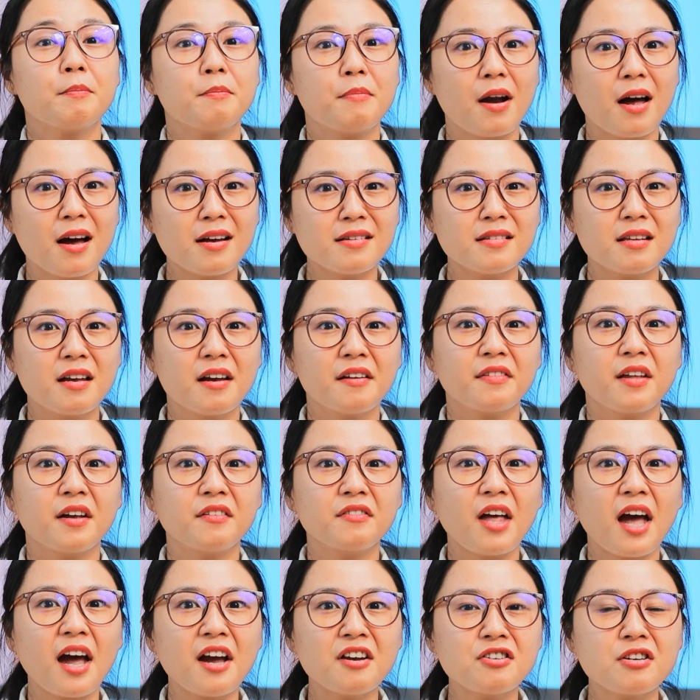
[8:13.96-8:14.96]
Plus, the
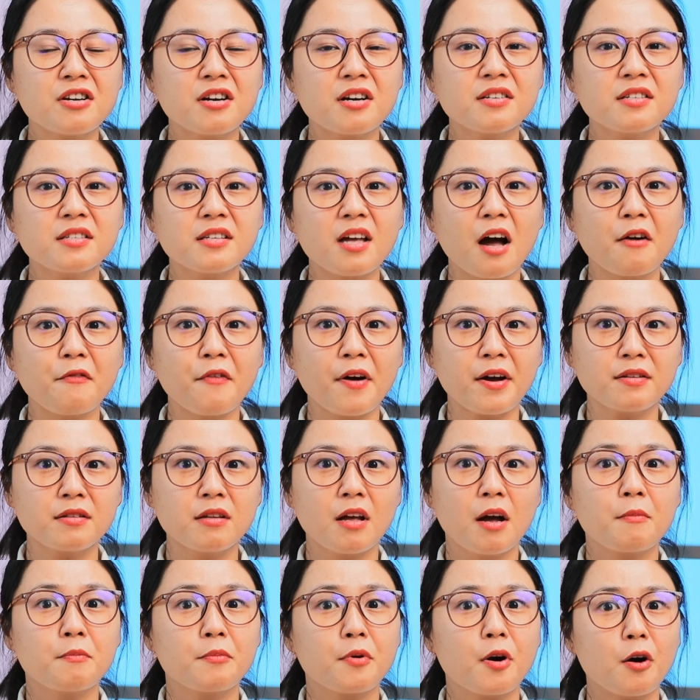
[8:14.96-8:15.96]
textured surface
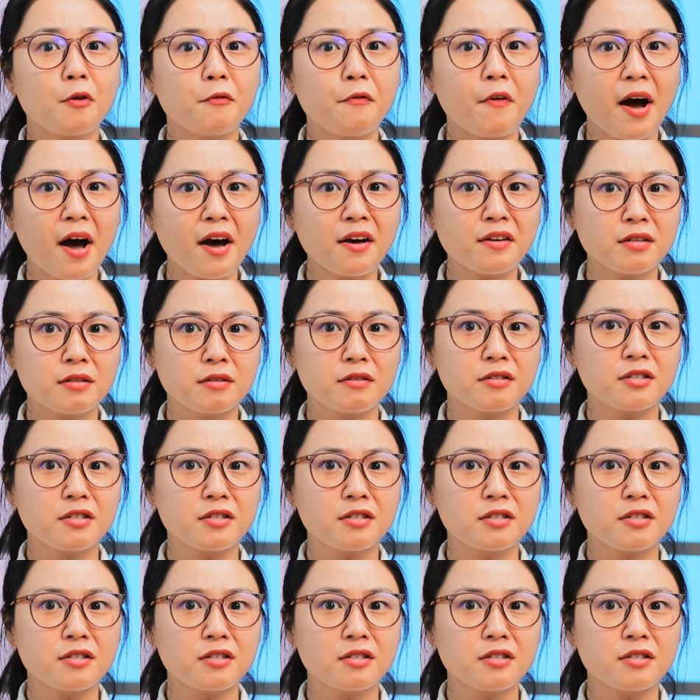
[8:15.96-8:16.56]
provides